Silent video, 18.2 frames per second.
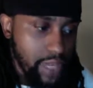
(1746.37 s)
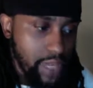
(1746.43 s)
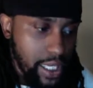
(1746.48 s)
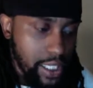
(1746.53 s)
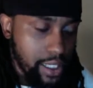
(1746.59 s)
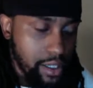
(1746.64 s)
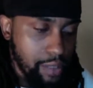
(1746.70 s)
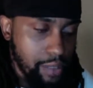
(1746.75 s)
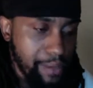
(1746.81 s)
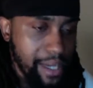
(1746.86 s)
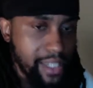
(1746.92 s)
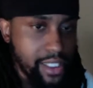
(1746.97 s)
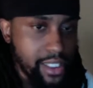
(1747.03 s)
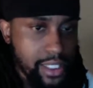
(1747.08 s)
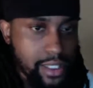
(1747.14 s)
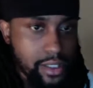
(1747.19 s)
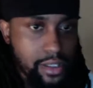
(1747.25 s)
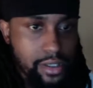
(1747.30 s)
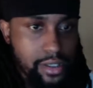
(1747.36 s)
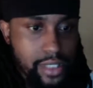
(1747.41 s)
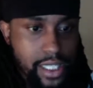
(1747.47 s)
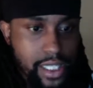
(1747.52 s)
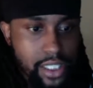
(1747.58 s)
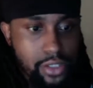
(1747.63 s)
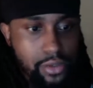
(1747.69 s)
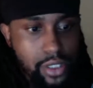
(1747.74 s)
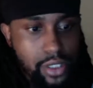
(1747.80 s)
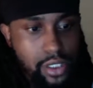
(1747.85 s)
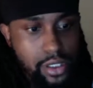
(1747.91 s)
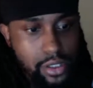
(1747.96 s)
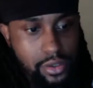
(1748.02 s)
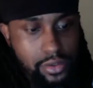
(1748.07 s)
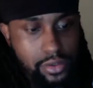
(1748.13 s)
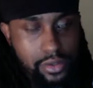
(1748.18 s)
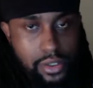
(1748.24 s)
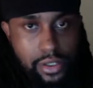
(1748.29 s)
income ideas that you can
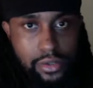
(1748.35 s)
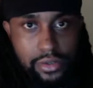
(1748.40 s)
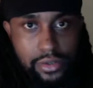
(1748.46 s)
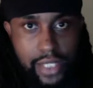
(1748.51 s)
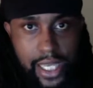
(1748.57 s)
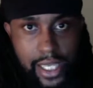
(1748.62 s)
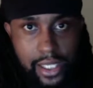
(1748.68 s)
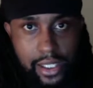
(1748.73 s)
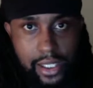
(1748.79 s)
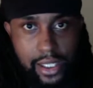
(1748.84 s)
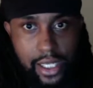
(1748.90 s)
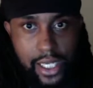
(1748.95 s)
do to take